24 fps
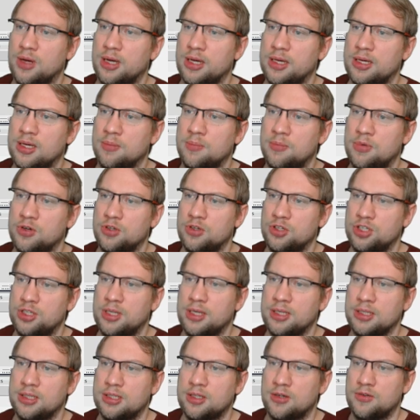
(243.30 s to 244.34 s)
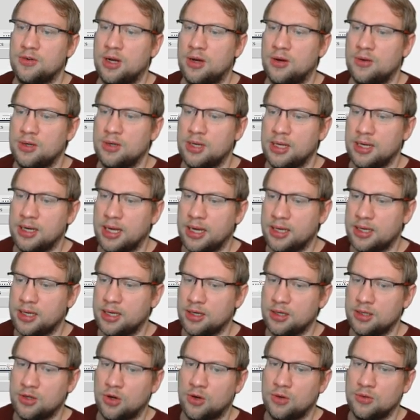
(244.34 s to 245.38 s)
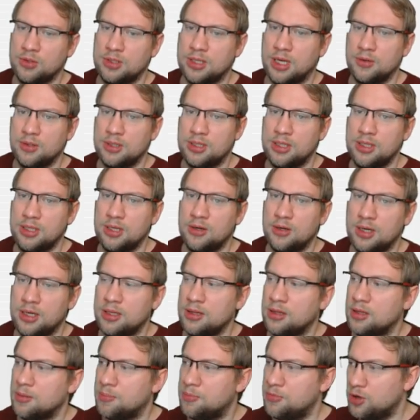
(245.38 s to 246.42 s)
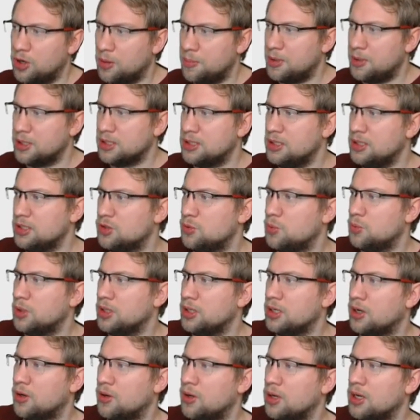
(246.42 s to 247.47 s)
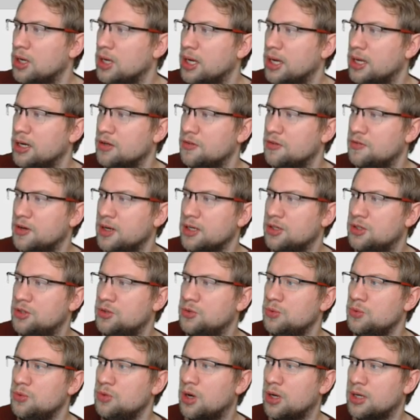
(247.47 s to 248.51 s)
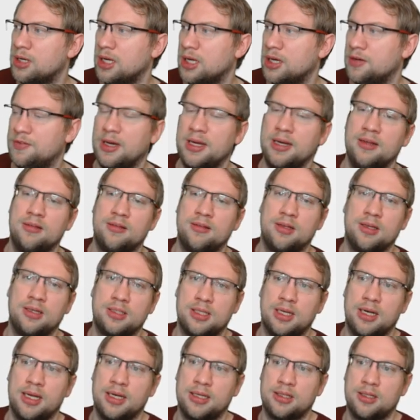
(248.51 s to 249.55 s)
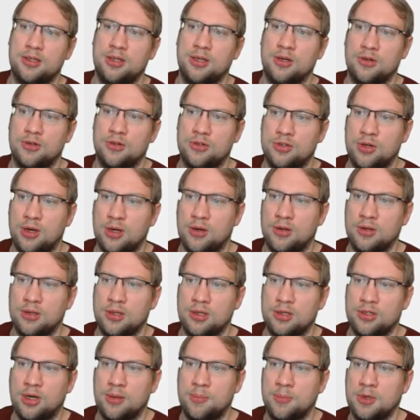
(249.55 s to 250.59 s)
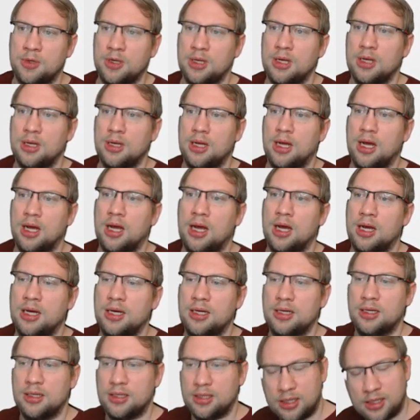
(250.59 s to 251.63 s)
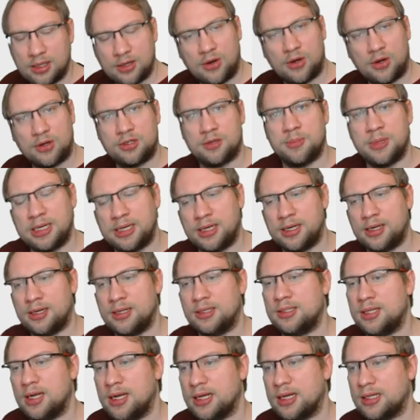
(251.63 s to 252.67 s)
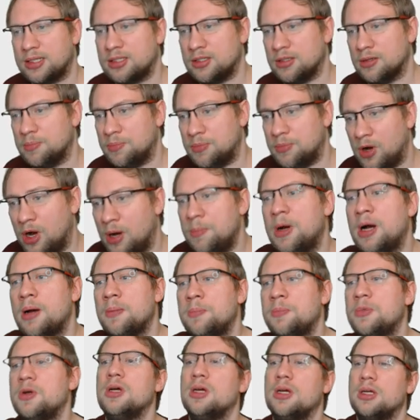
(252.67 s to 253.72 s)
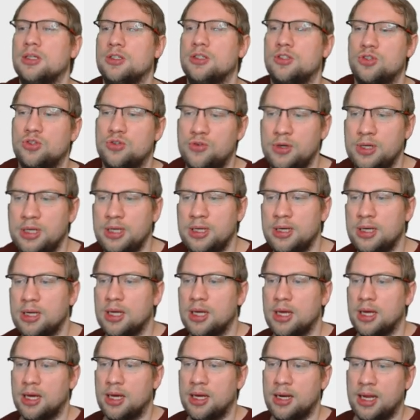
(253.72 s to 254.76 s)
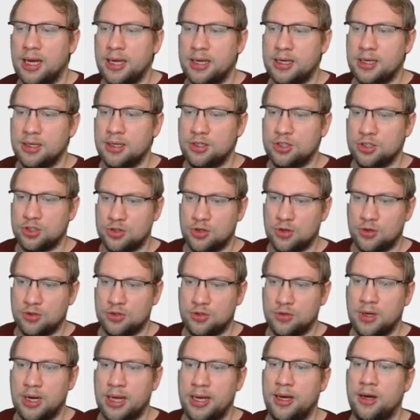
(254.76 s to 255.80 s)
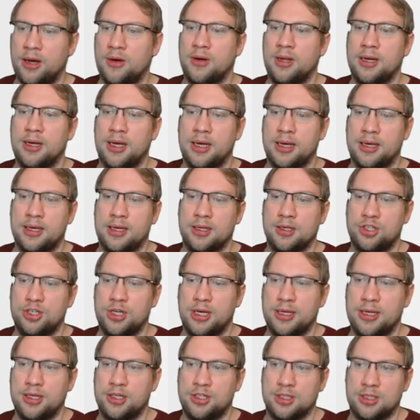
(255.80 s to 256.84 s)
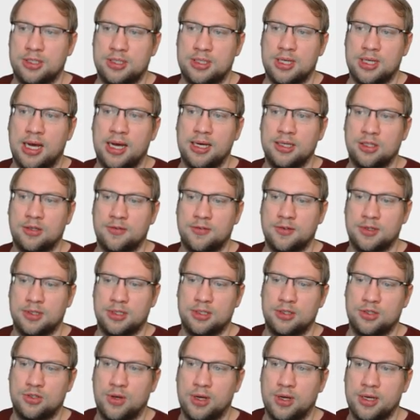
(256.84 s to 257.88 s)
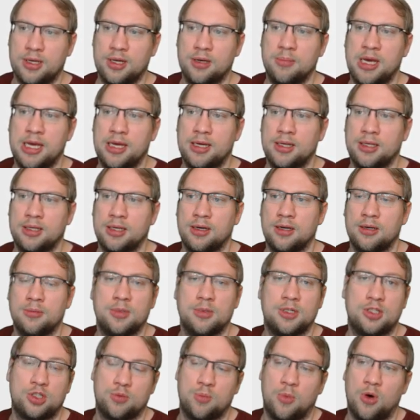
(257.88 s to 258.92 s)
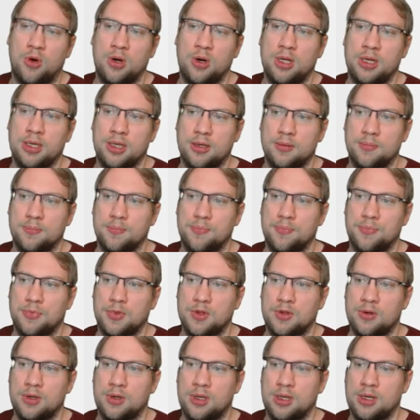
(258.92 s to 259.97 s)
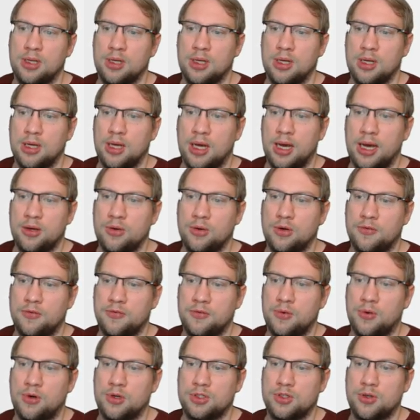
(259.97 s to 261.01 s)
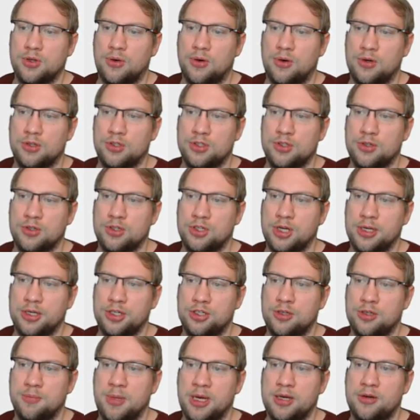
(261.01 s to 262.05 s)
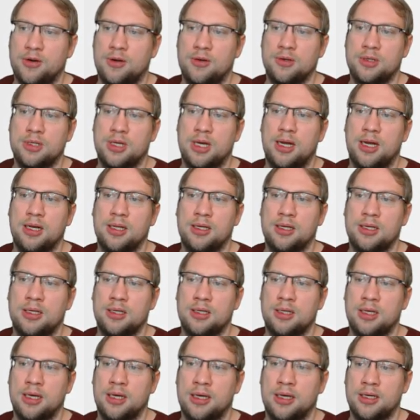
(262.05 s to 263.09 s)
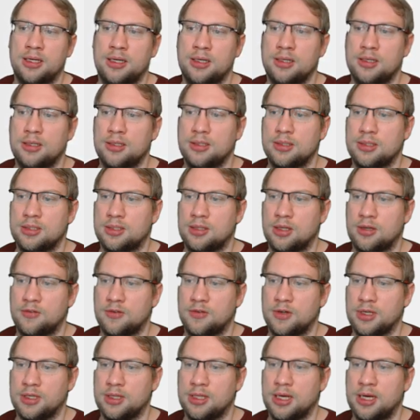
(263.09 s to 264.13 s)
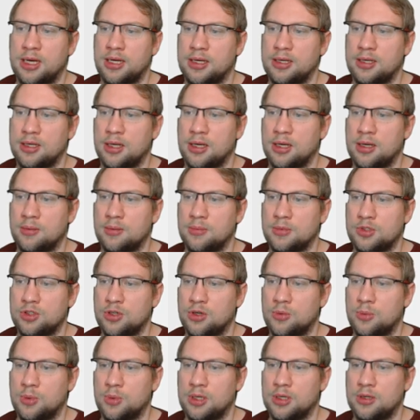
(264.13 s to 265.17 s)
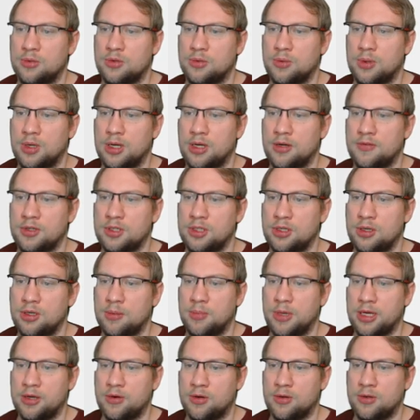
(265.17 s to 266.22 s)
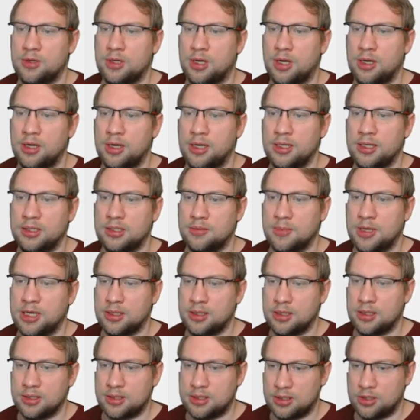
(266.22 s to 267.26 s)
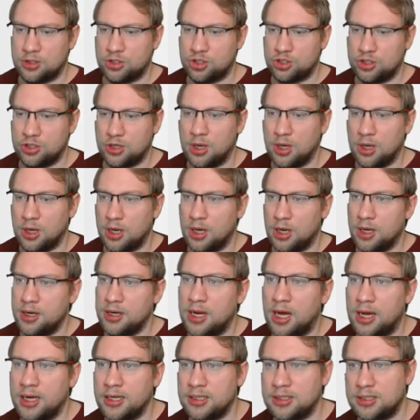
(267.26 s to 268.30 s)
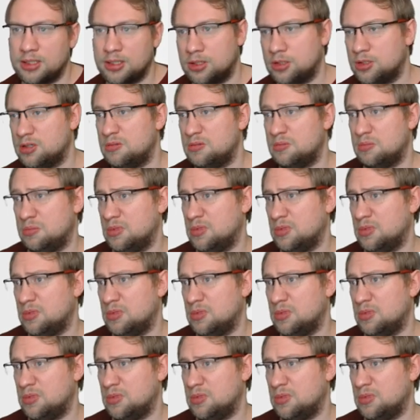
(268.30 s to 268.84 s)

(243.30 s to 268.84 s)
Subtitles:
I can push things around, and I can go down here in the properties window. And if I do not have anything selected here on the top, it automatically selects the pop-up screen, and I can just go to layout and I can change the size of it. So I can make it a little bit smaller here. And I could, of course, also change the background color and stuff like that. So where do I have it here? Background color. Let's make this a nice